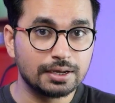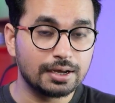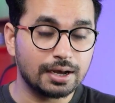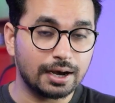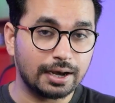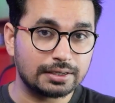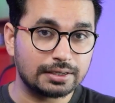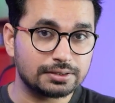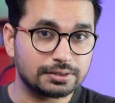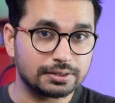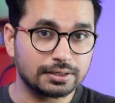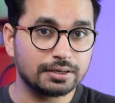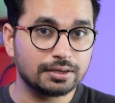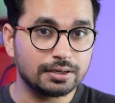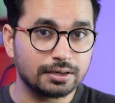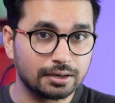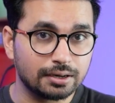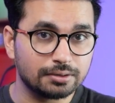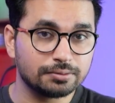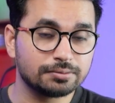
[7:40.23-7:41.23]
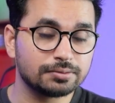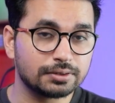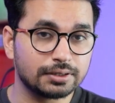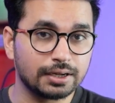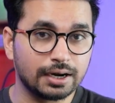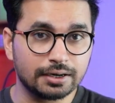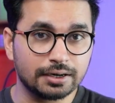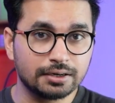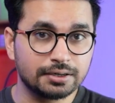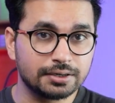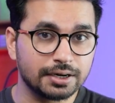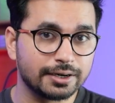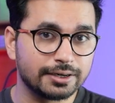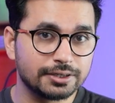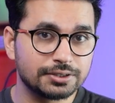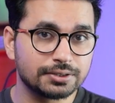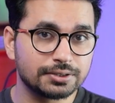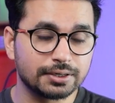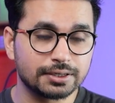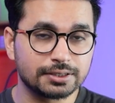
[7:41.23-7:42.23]
I still love that
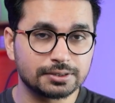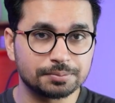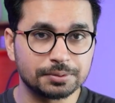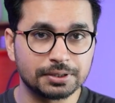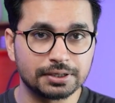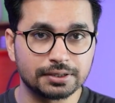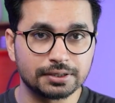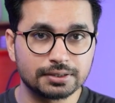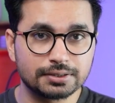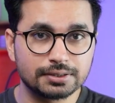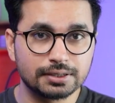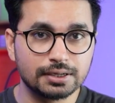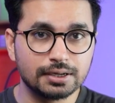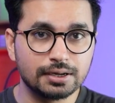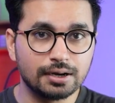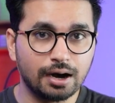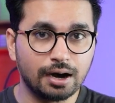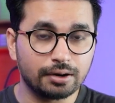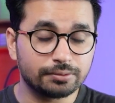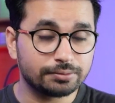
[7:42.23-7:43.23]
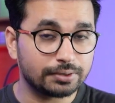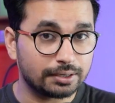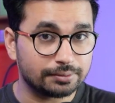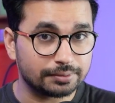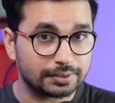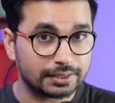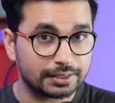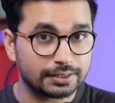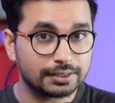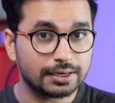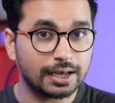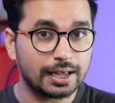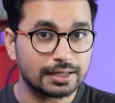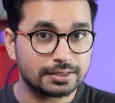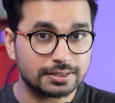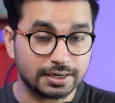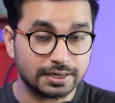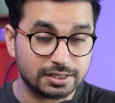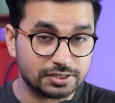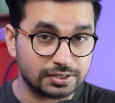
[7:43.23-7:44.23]
traditional experience of having it as
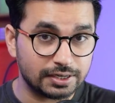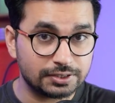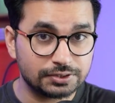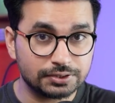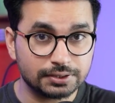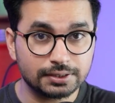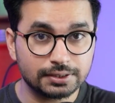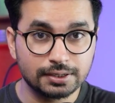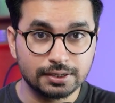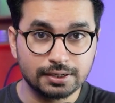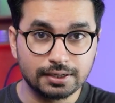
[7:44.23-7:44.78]
an extension